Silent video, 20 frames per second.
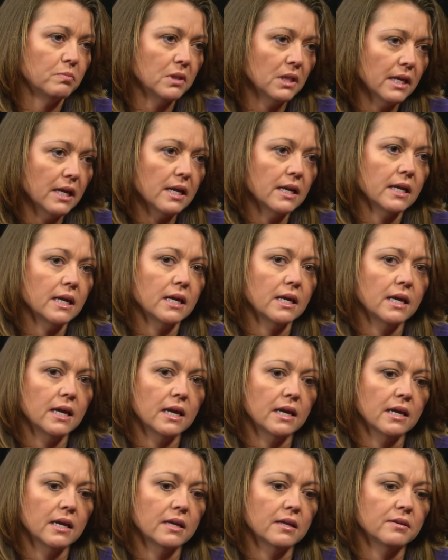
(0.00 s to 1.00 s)
planning
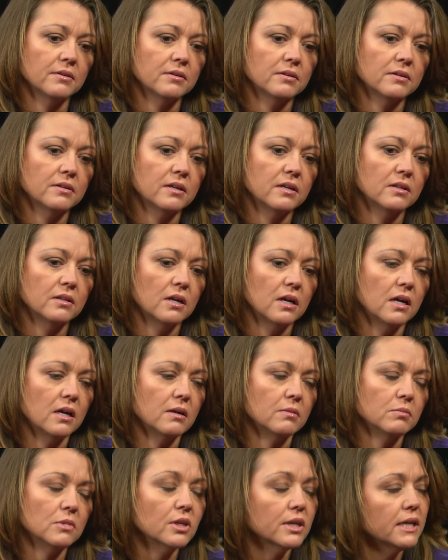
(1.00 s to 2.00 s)
and
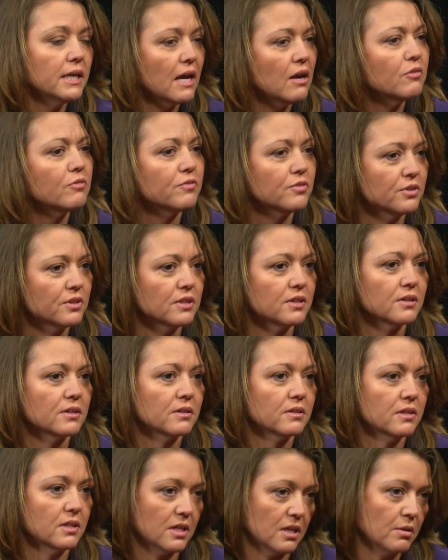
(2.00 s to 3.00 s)
looking out for
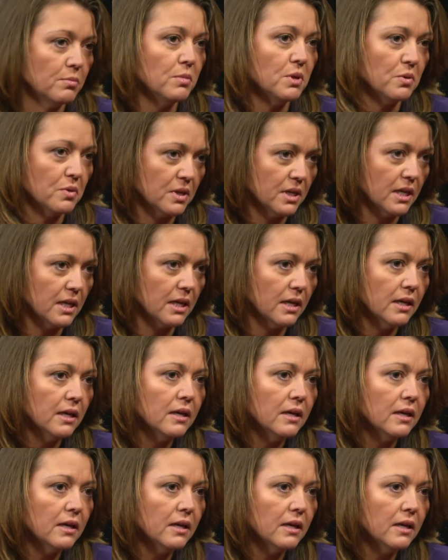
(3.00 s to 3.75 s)
the community.